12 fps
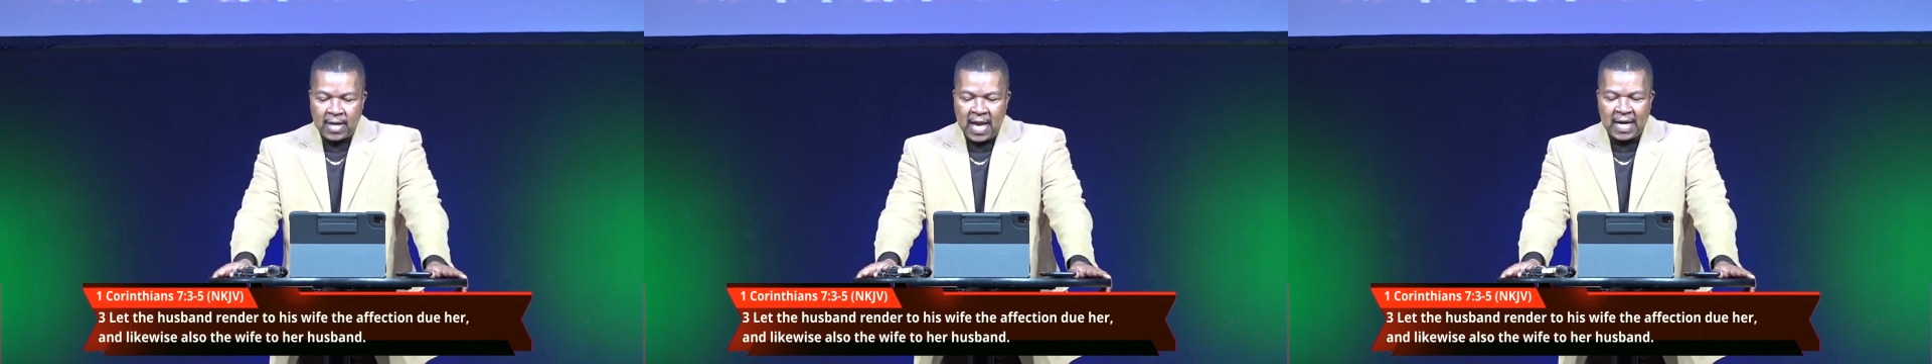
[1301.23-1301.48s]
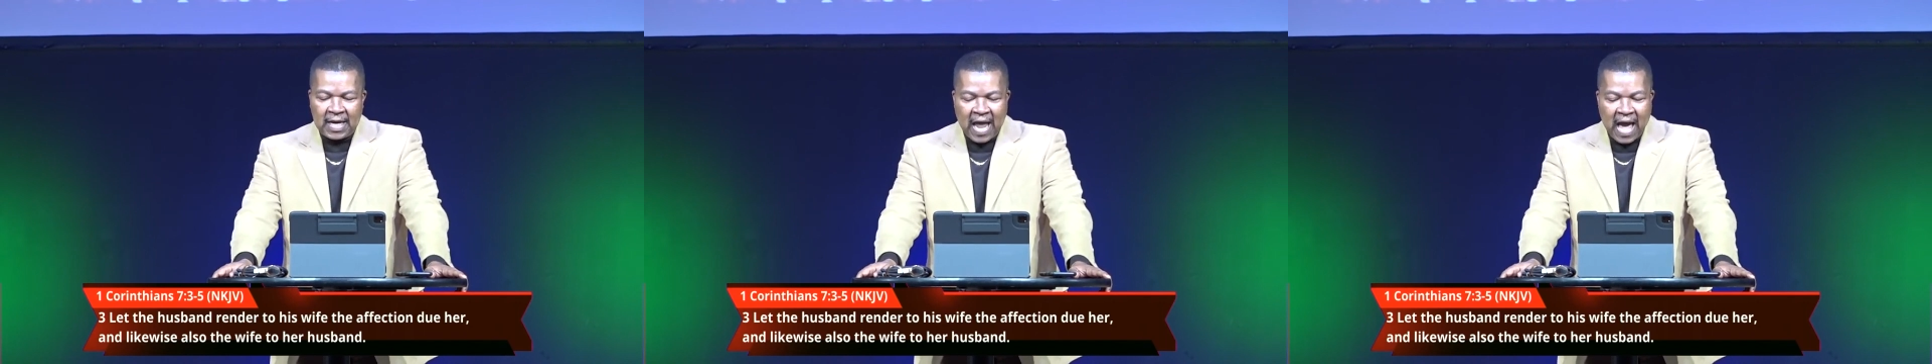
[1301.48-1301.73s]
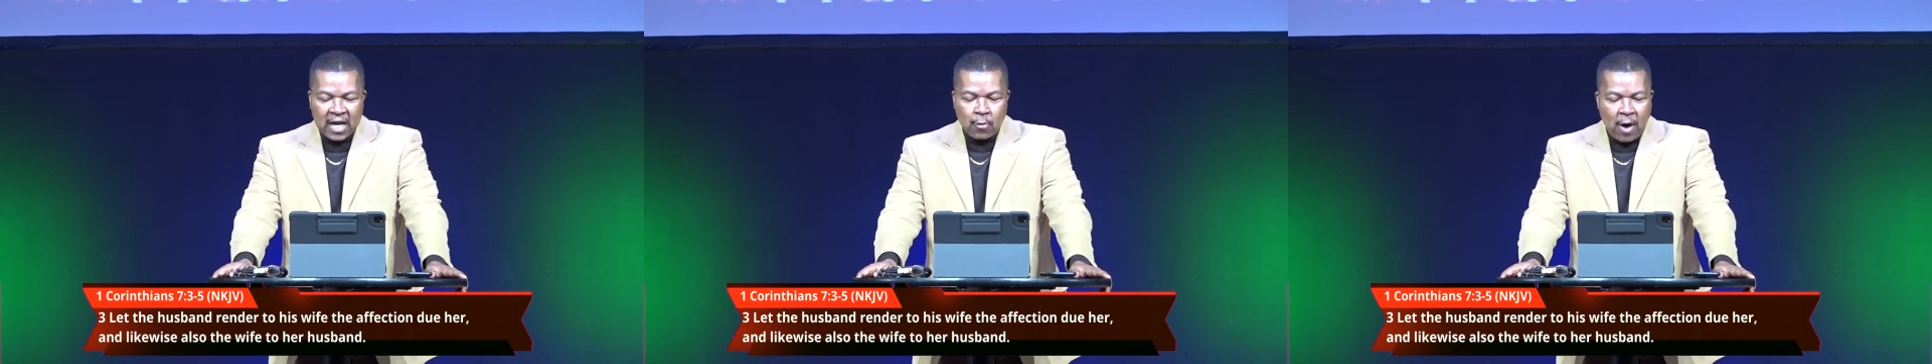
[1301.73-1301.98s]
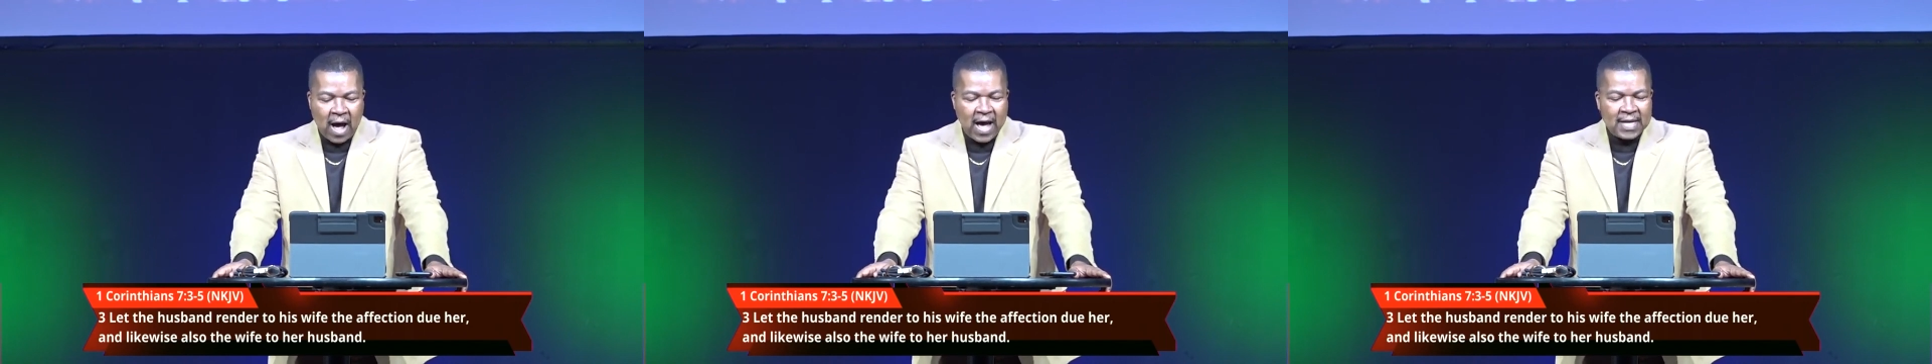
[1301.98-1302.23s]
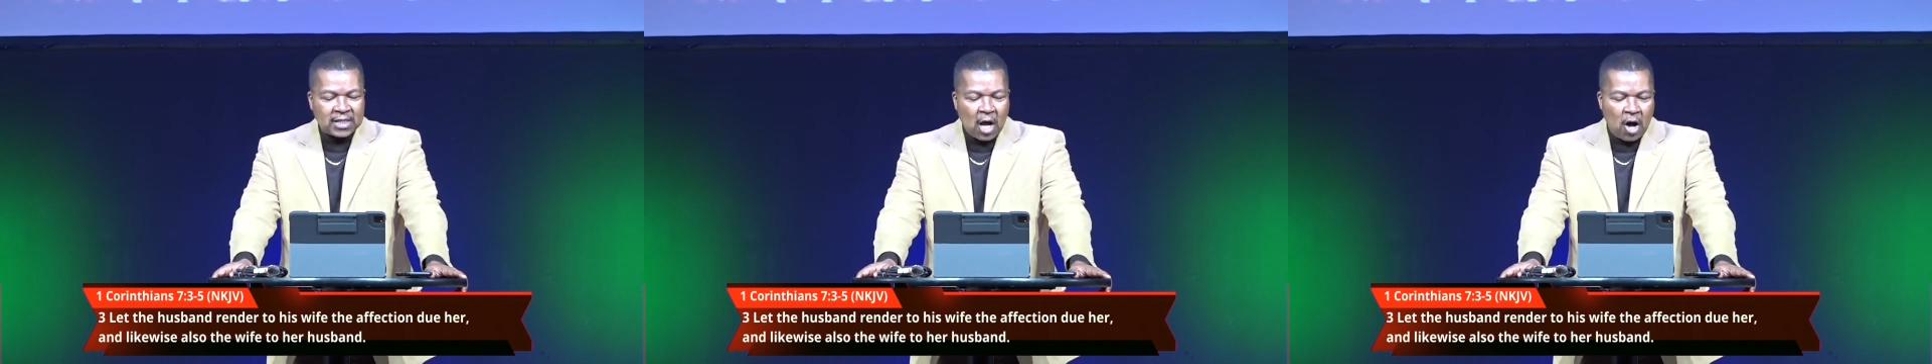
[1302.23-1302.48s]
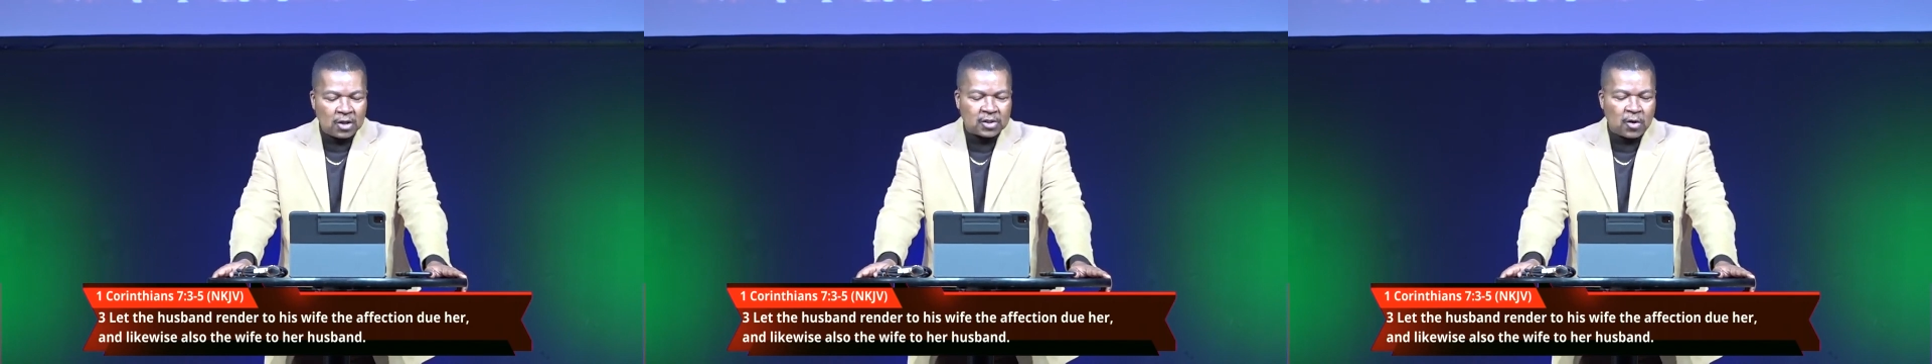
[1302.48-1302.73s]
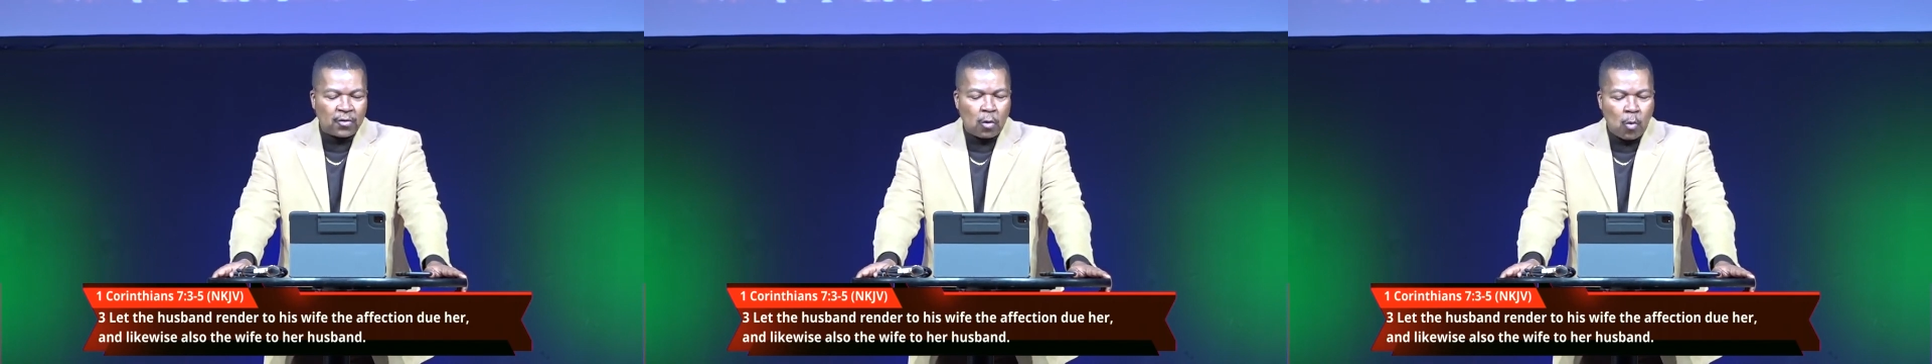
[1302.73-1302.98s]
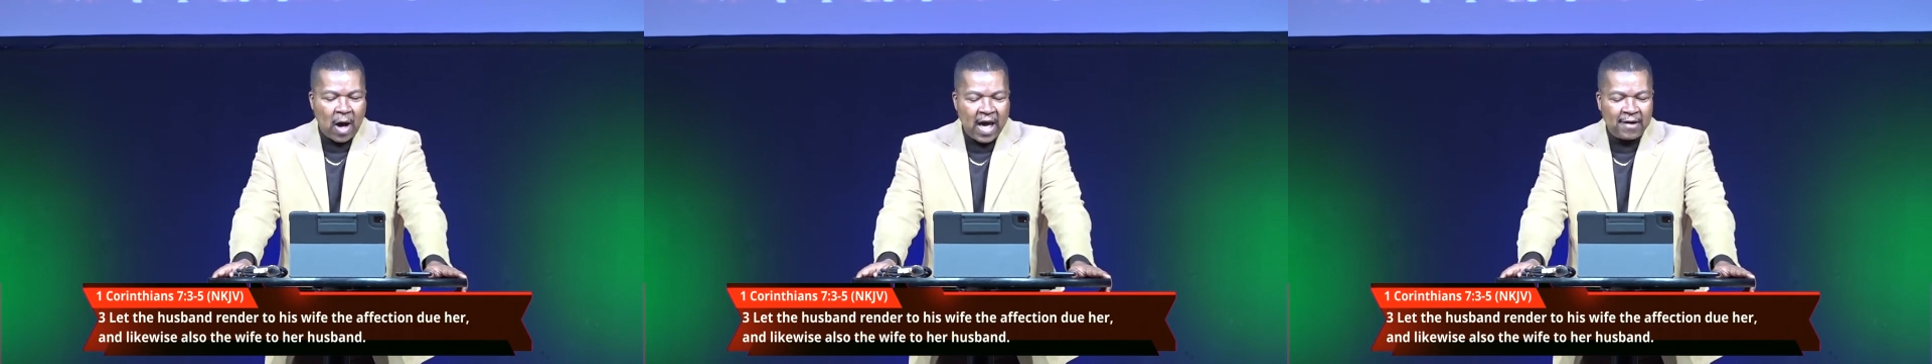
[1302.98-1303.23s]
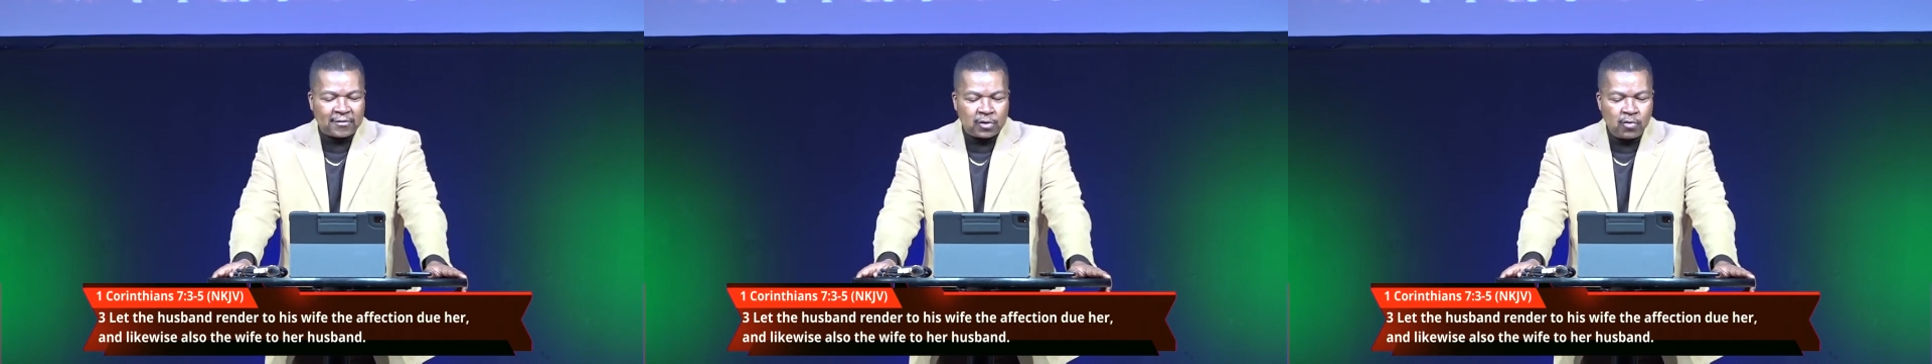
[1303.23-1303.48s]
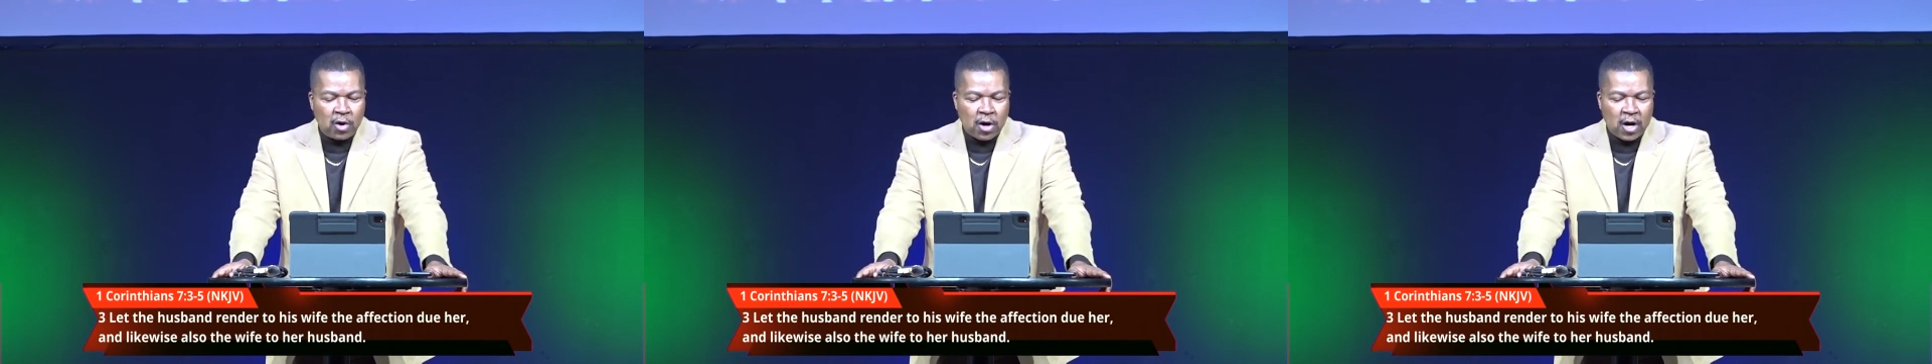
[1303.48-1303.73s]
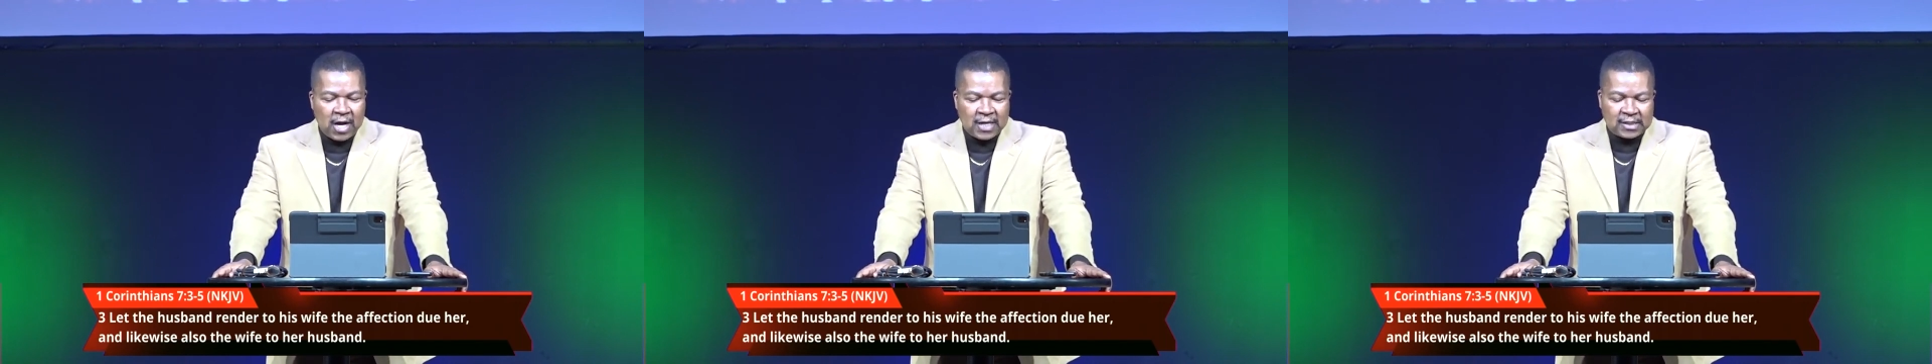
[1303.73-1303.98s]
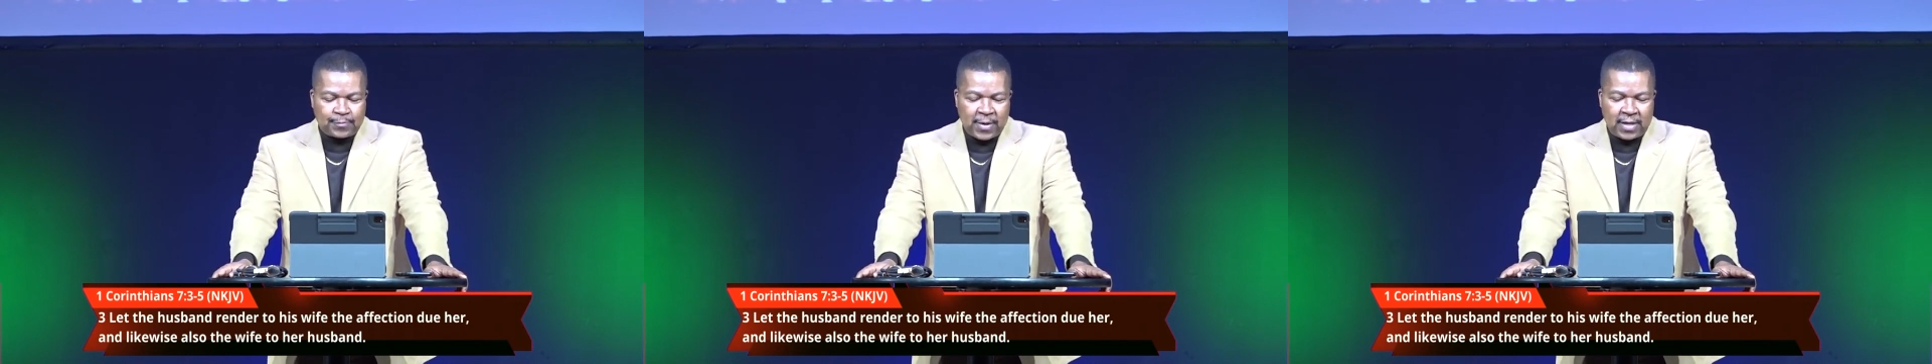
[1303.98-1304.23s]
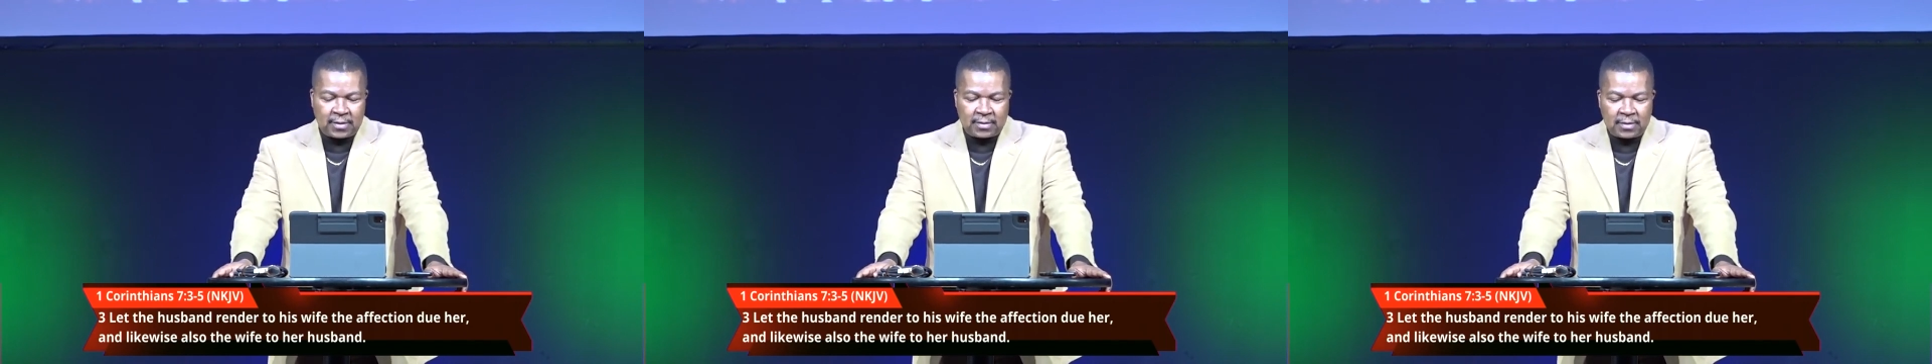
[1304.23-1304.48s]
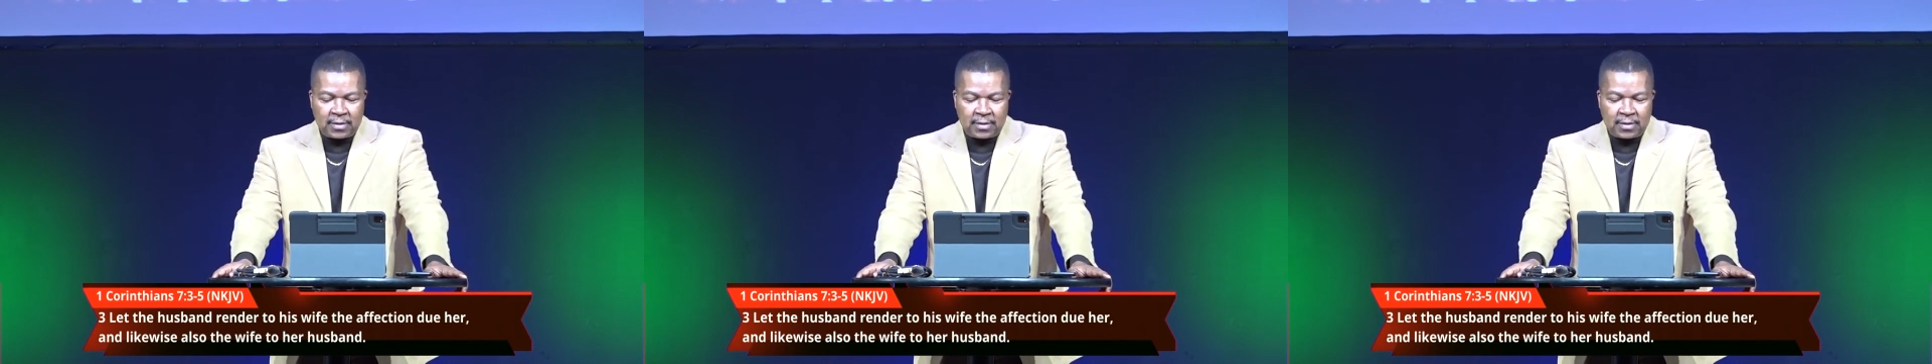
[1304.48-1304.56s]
and likewise also the wife to her husband.